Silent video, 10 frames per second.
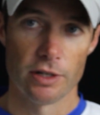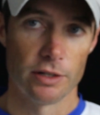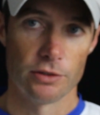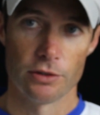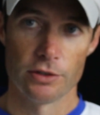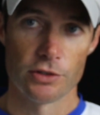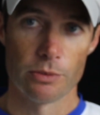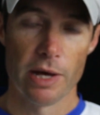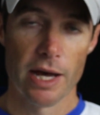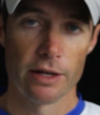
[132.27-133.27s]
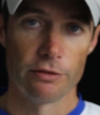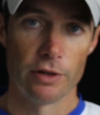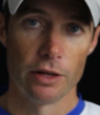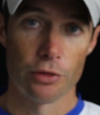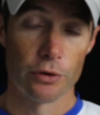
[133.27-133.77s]
Uh, you know, this is a pack of
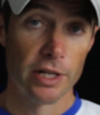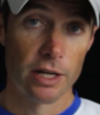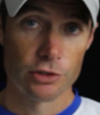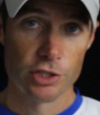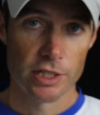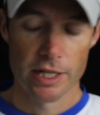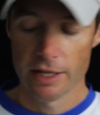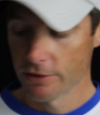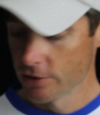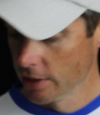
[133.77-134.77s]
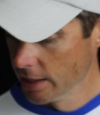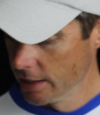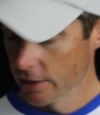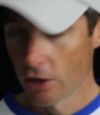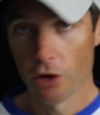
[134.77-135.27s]
uh, three ounce jig heads.
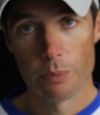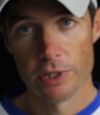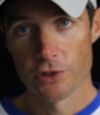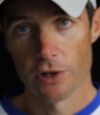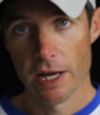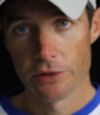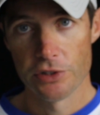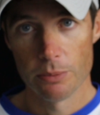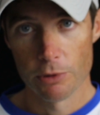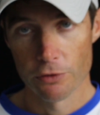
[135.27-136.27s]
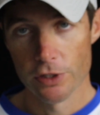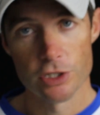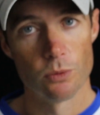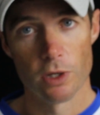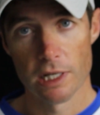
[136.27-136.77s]
It all depends on how deep you're
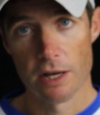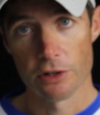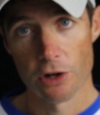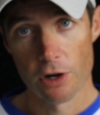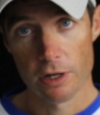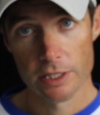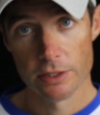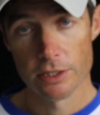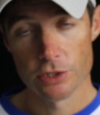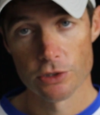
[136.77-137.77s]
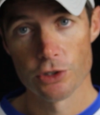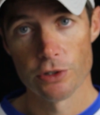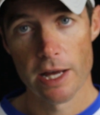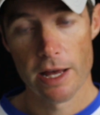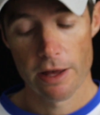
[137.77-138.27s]
fishing, what kind of current conditions
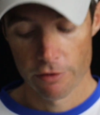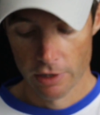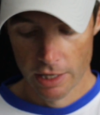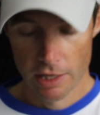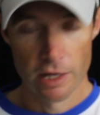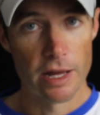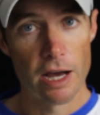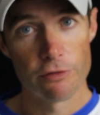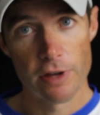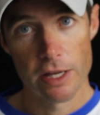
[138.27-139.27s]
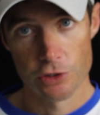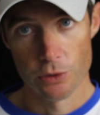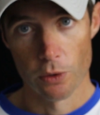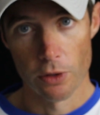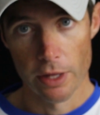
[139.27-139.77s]
you have, and how fast
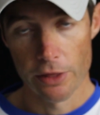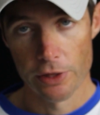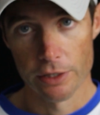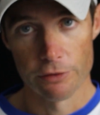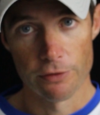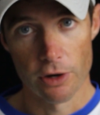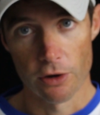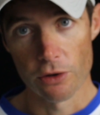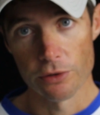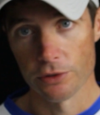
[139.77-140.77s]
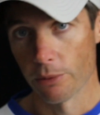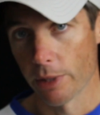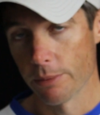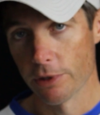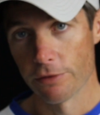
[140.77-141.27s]
you want that thing to fall. You know,
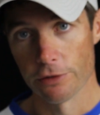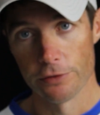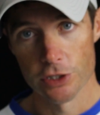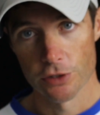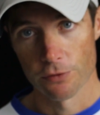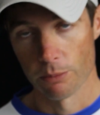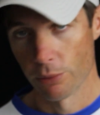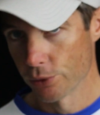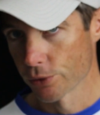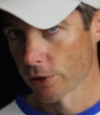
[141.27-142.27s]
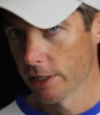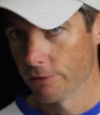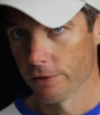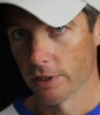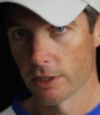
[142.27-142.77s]
maybe if you're fishing for bull
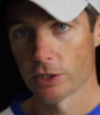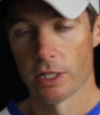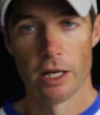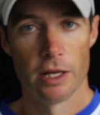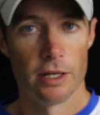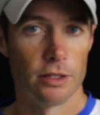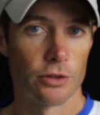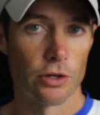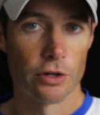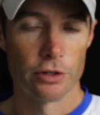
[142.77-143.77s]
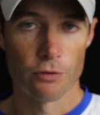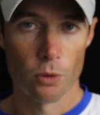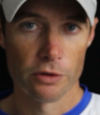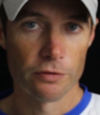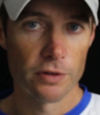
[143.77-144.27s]
redfish, in 30 or
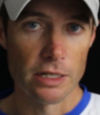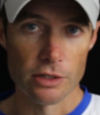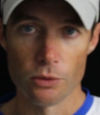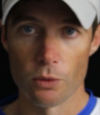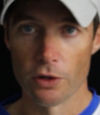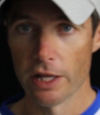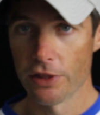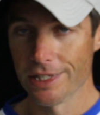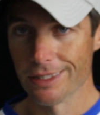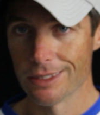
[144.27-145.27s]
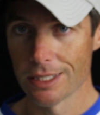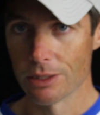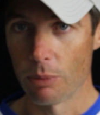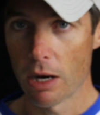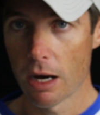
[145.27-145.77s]
40 feet, you want that thing to
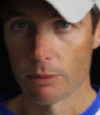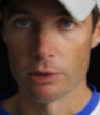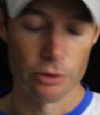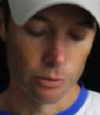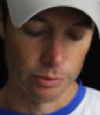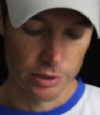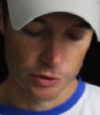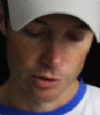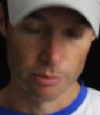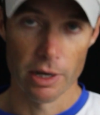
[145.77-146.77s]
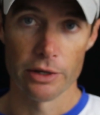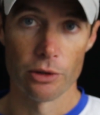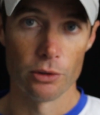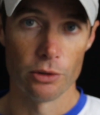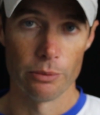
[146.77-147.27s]
dig the bottom a little bit, so you might
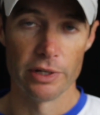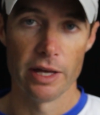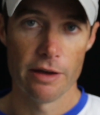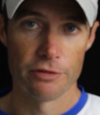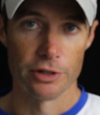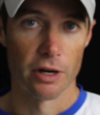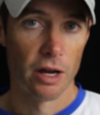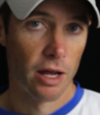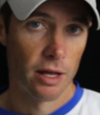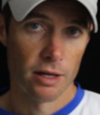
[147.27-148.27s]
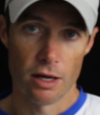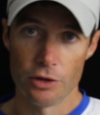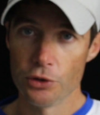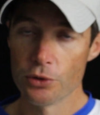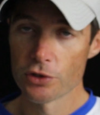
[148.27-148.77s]
go a little bit heavier.
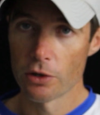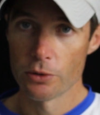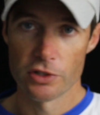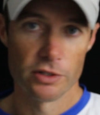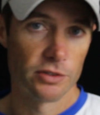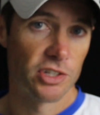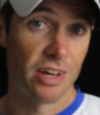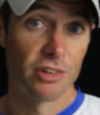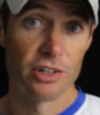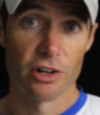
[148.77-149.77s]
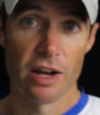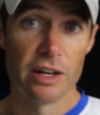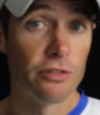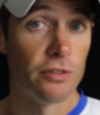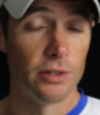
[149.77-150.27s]
I'll use those in 70 or
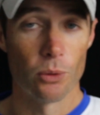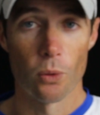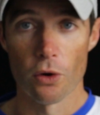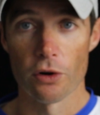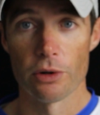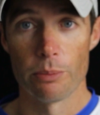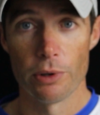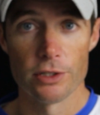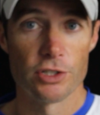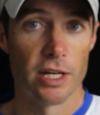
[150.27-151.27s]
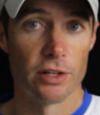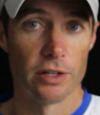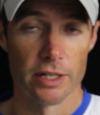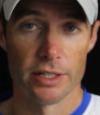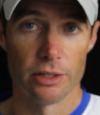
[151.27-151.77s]
80 feet of water to punch down
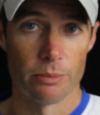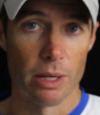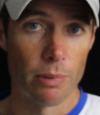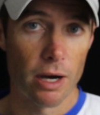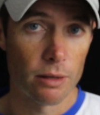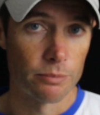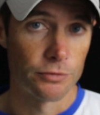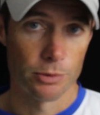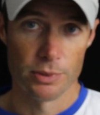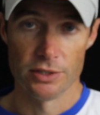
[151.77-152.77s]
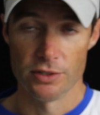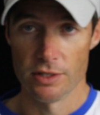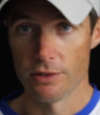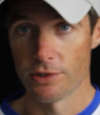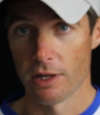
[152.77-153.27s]
there and get to my bottom
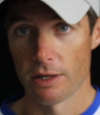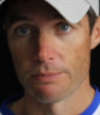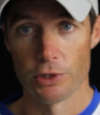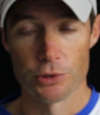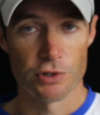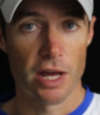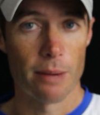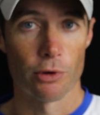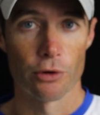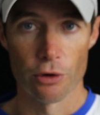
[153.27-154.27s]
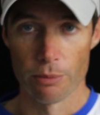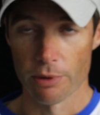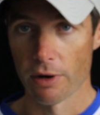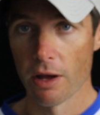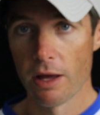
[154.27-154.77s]
species, uh, you know, snapper,
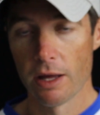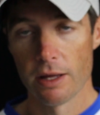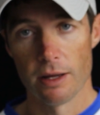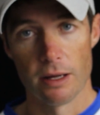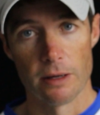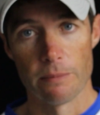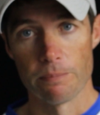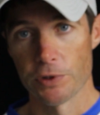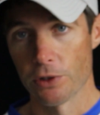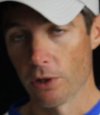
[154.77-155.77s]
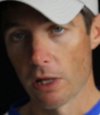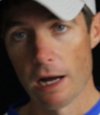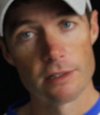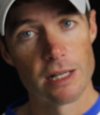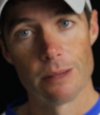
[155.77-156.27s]
grouper. Um, you know, a
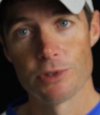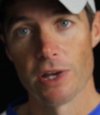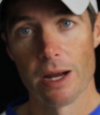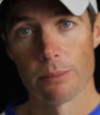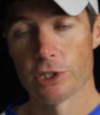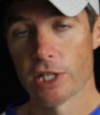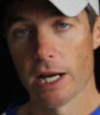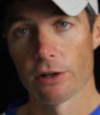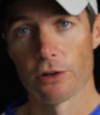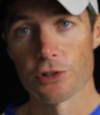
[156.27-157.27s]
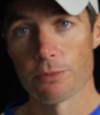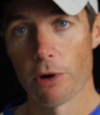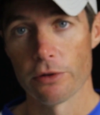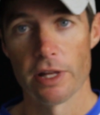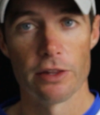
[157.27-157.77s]
lot of times the amberjack are gonna
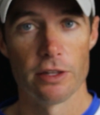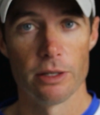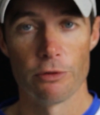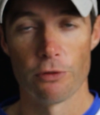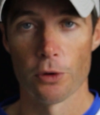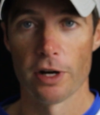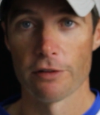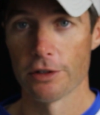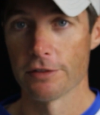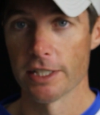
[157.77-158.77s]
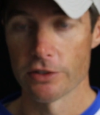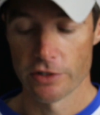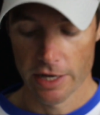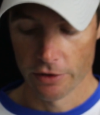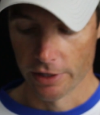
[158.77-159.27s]
smoke that thing before it ever even gets
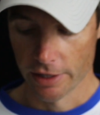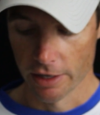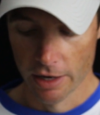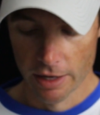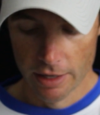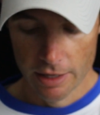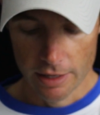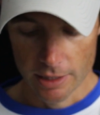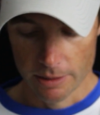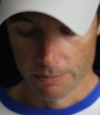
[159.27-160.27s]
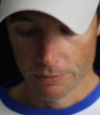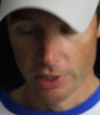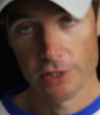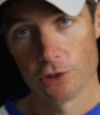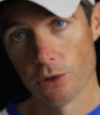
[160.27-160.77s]
down there. Um, but
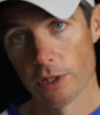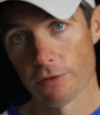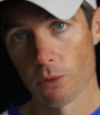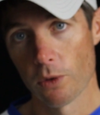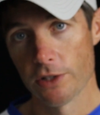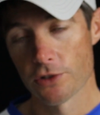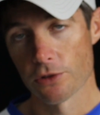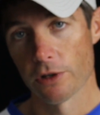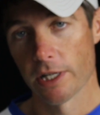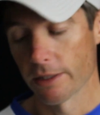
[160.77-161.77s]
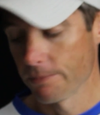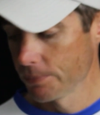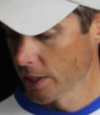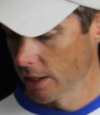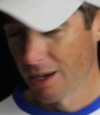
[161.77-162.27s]
that's two different ways to rig it.
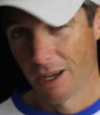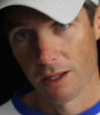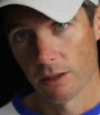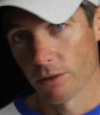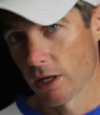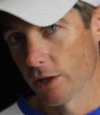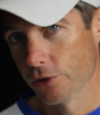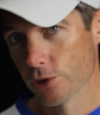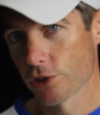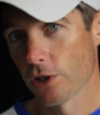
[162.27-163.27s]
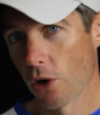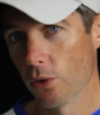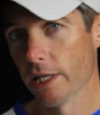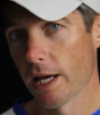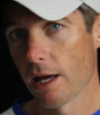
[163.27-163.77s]
I'll usually
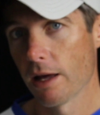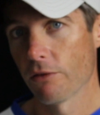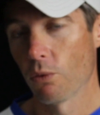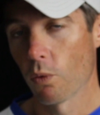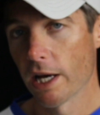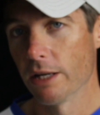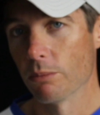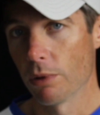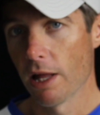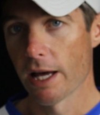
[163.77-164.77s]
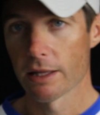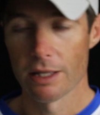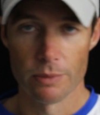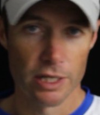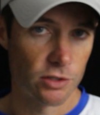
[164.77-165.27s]
only have white and black.
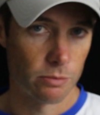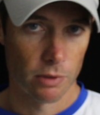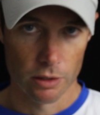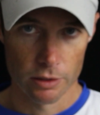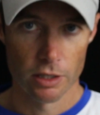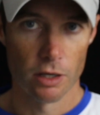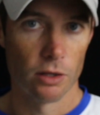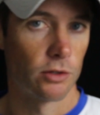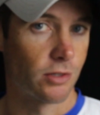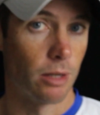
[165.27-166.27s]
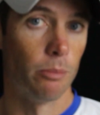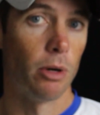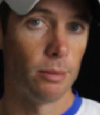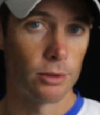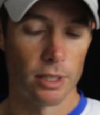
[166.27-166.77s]
They make some other colors like
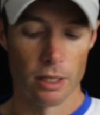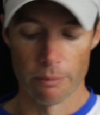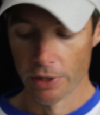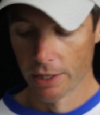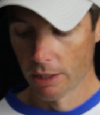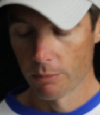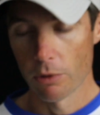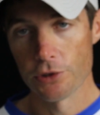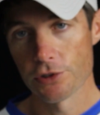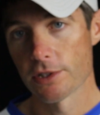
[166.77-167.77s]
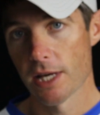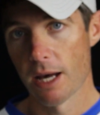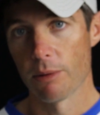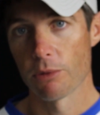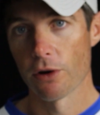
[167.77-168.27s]
bubblegum. Most of the
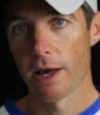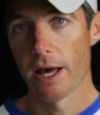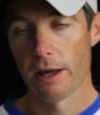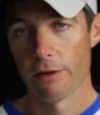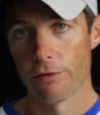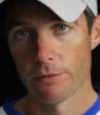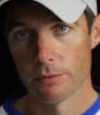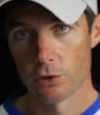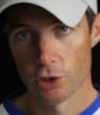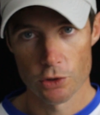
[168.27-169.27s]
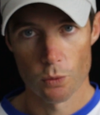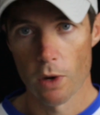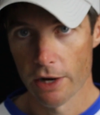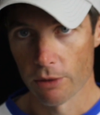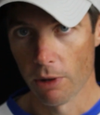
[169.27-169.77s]
time I'm gonna have just
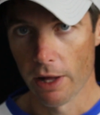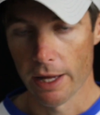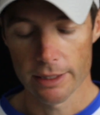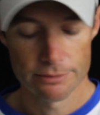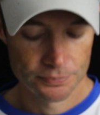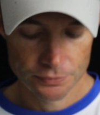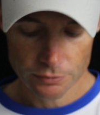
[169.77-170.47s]
white or black.